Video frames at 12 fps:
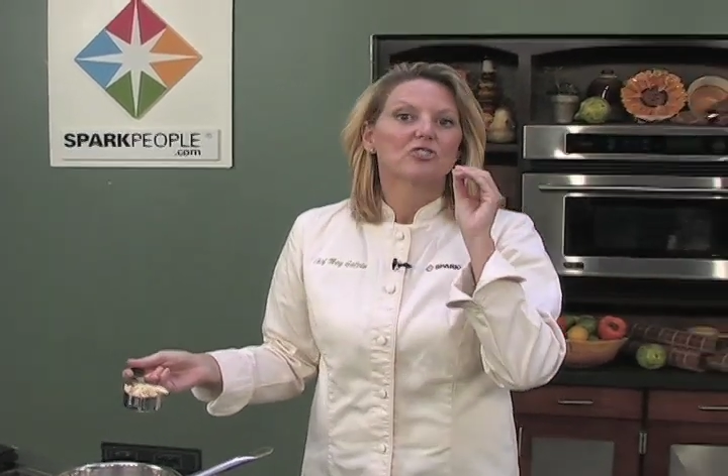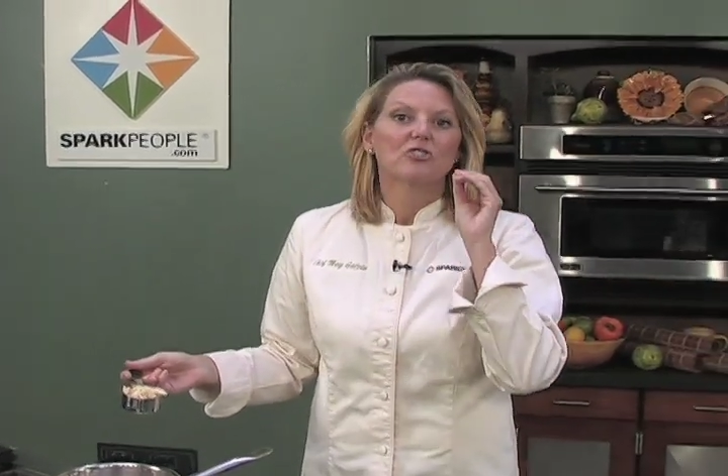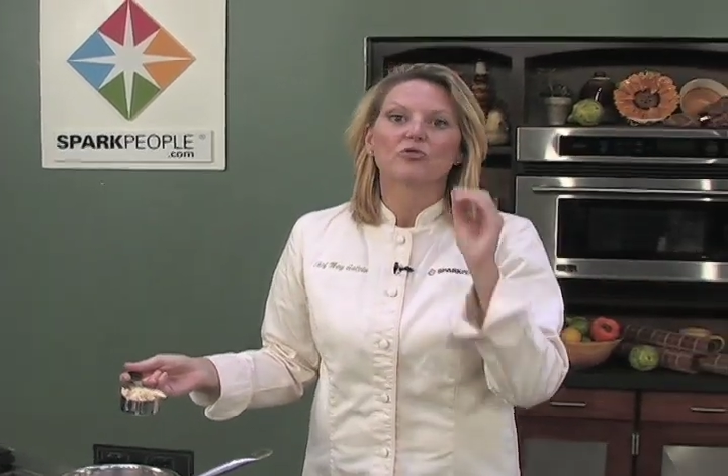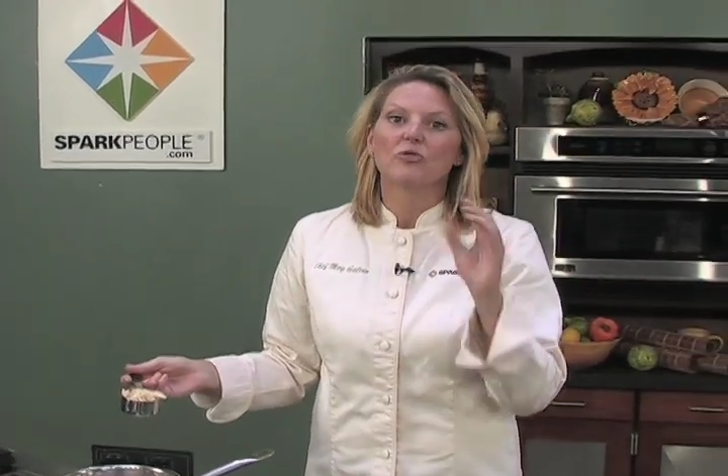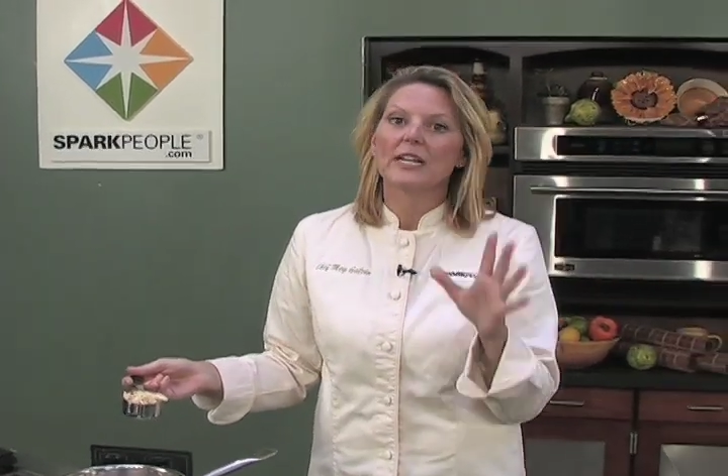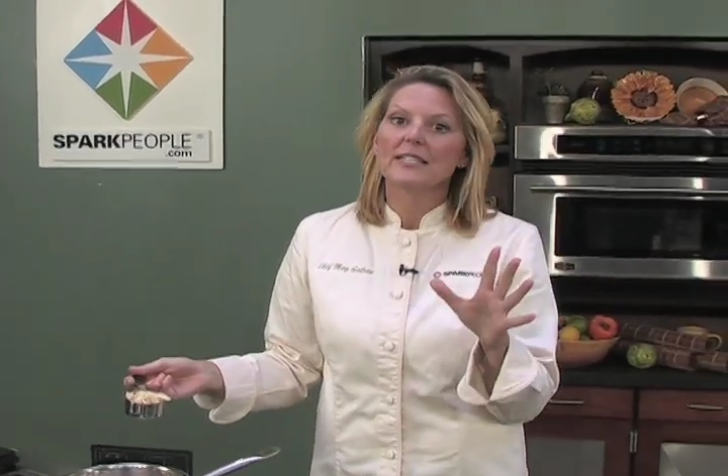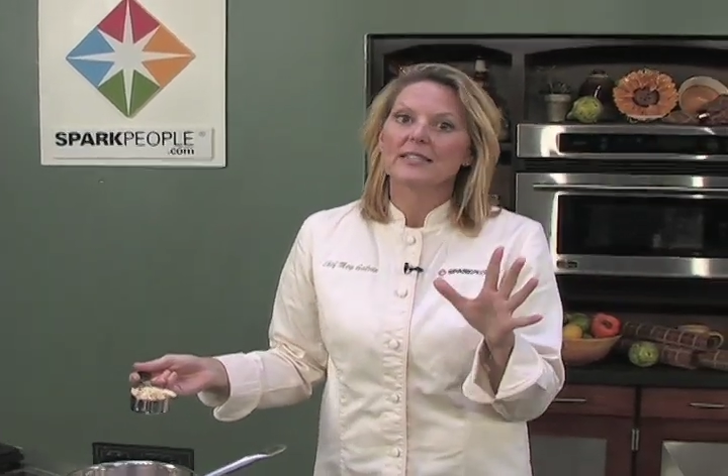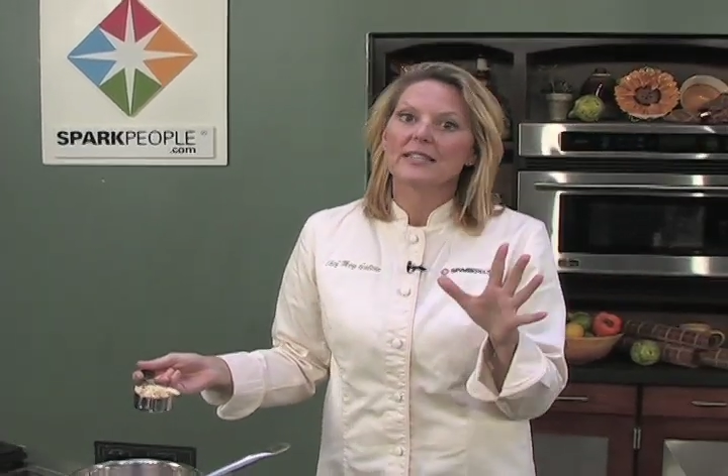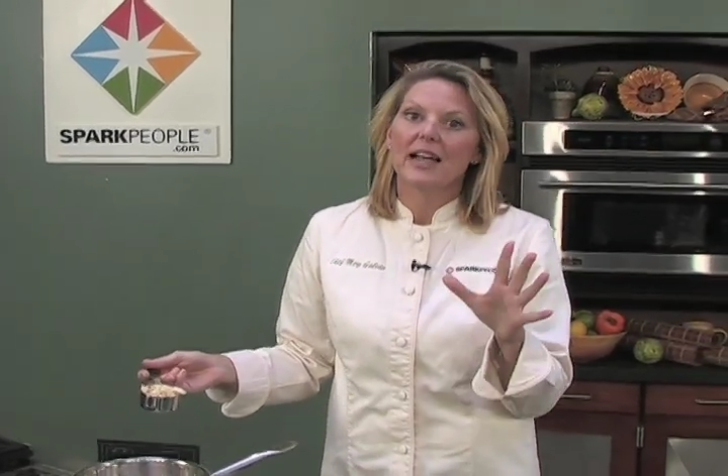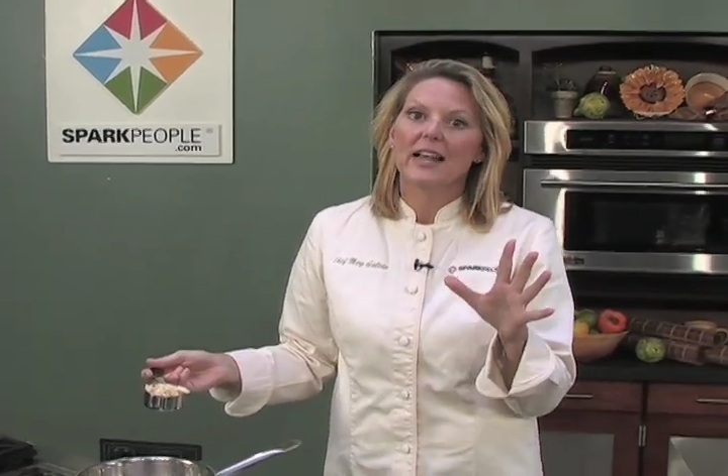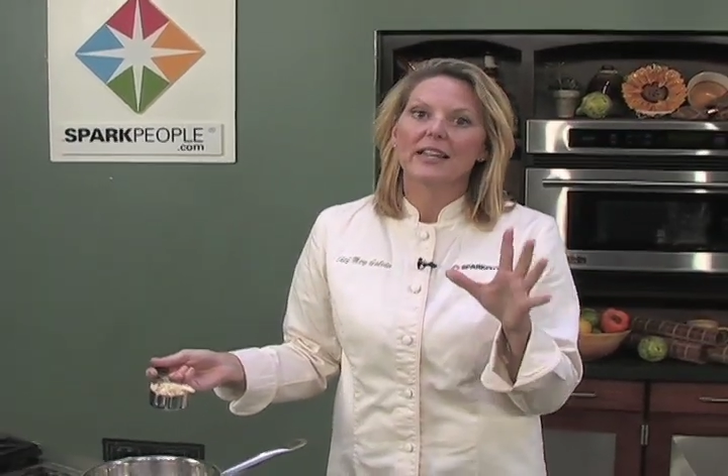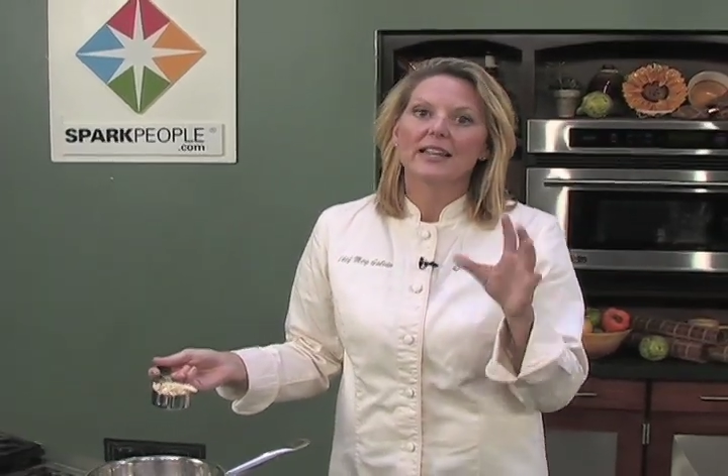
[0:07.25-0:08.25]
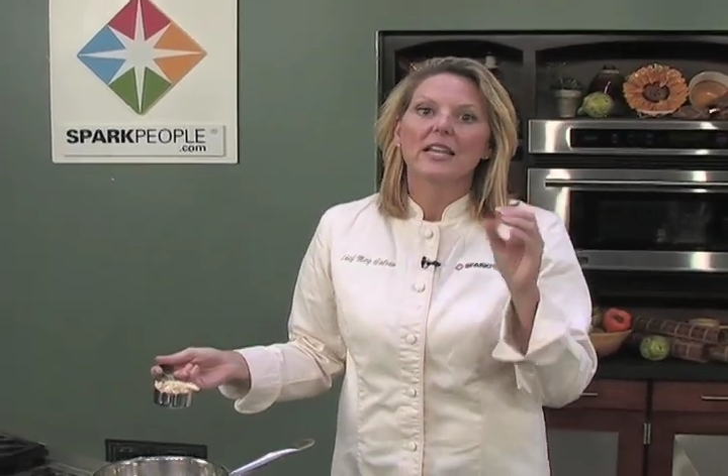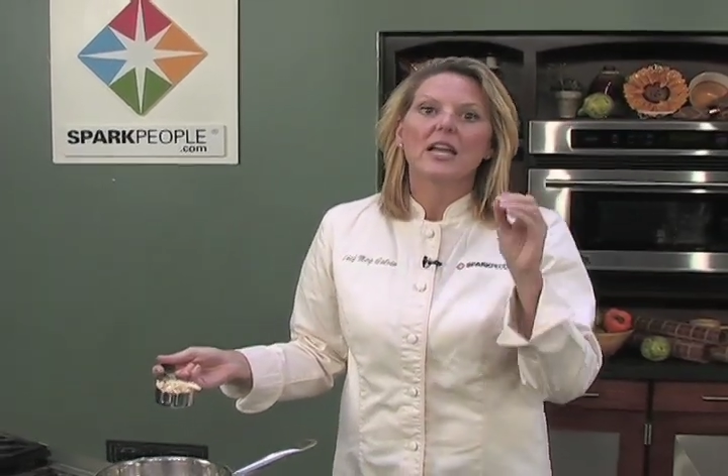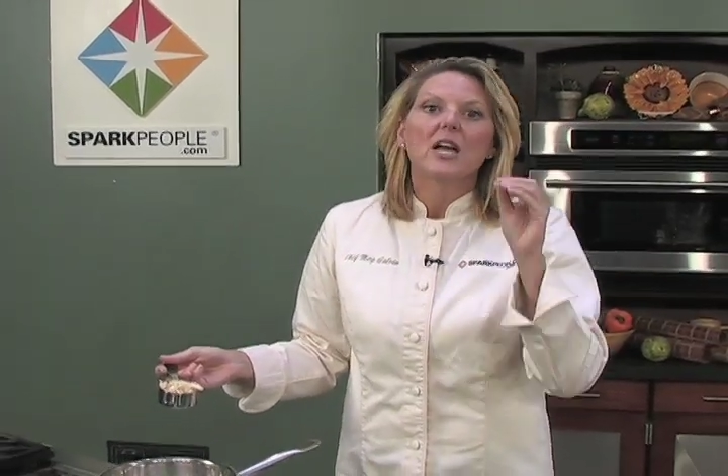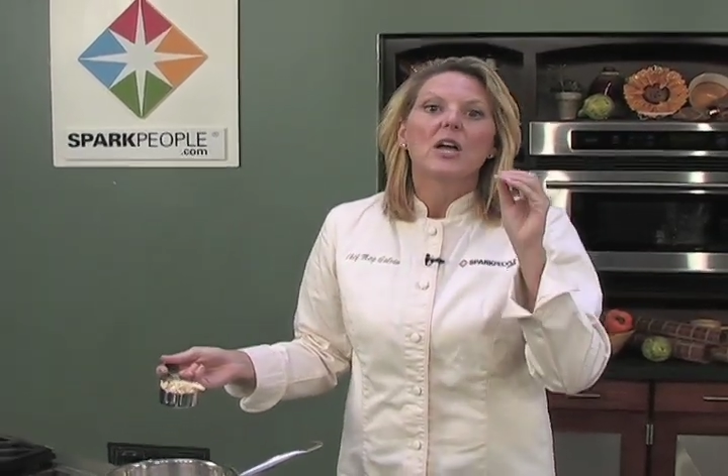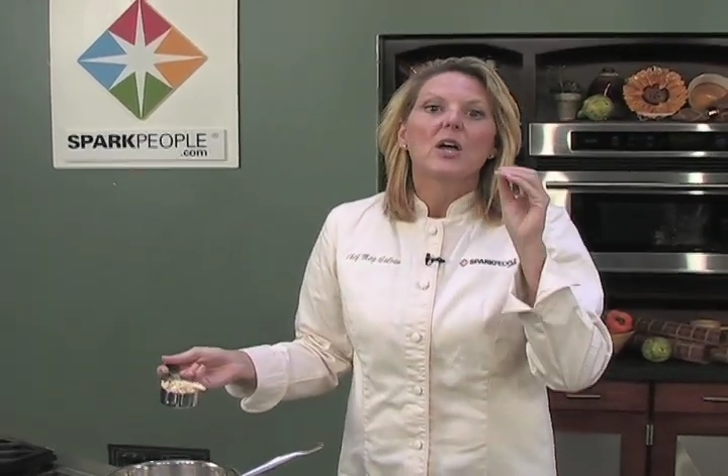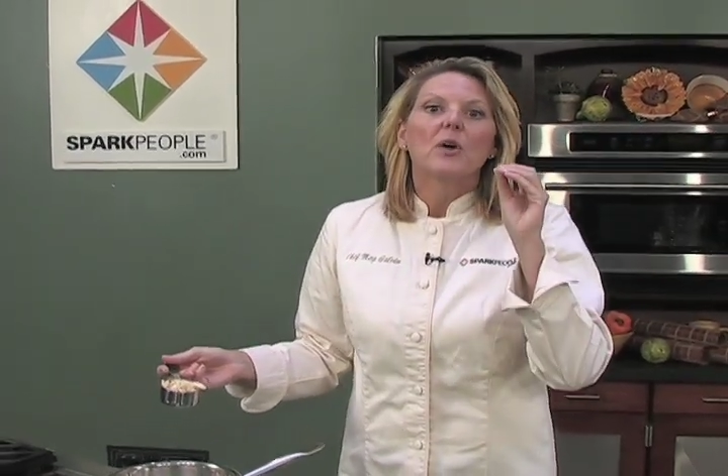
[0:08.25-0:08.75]
a great salad
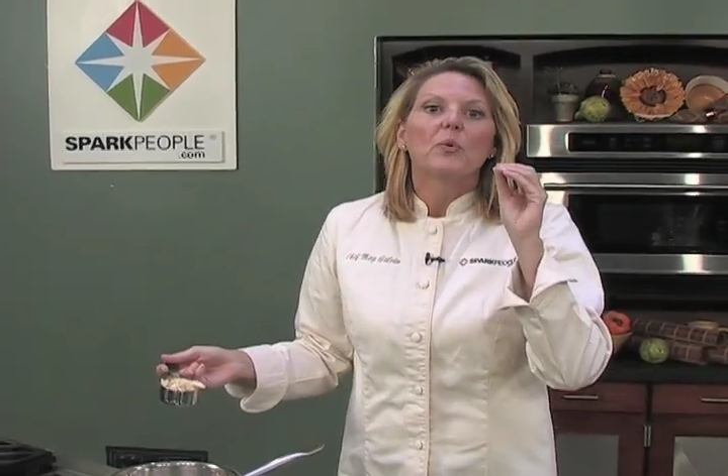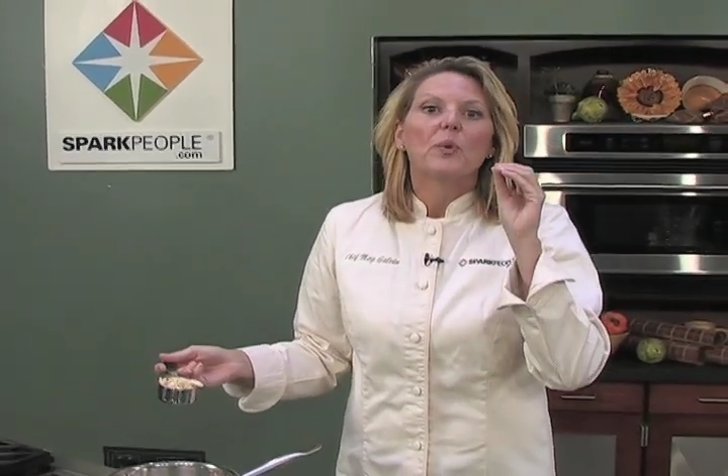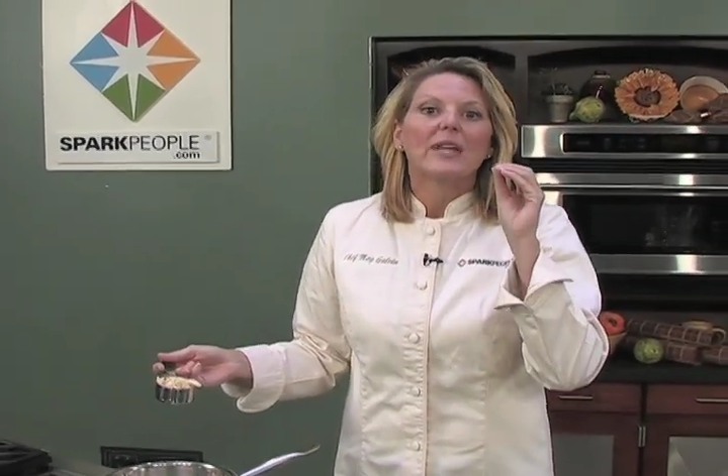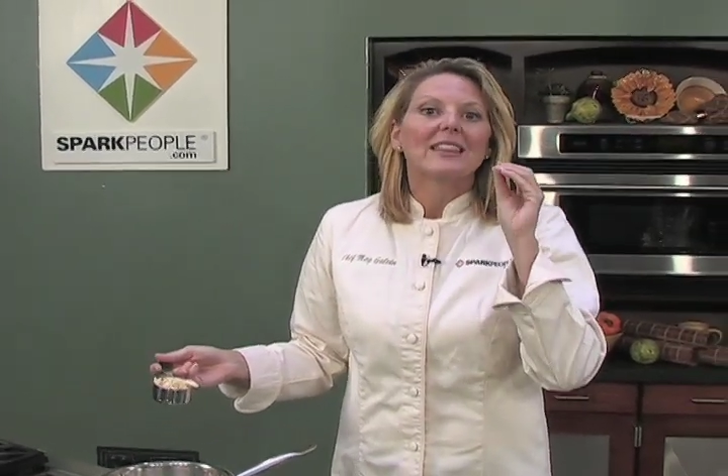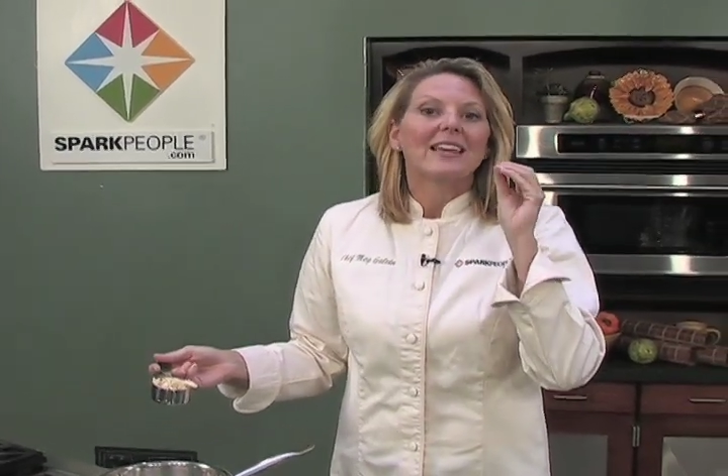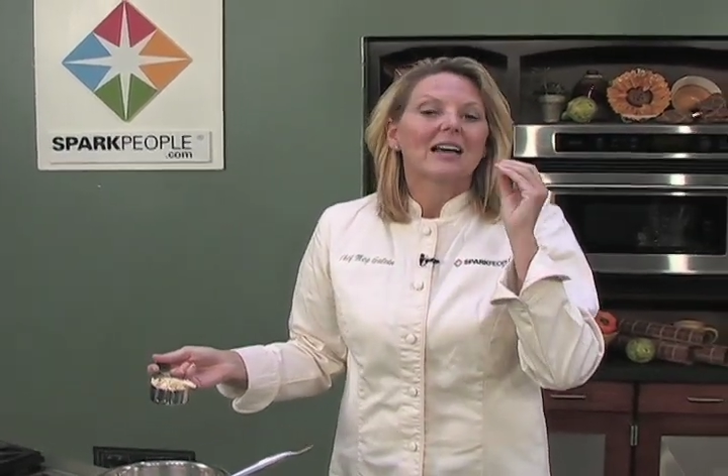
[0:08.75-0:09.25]
with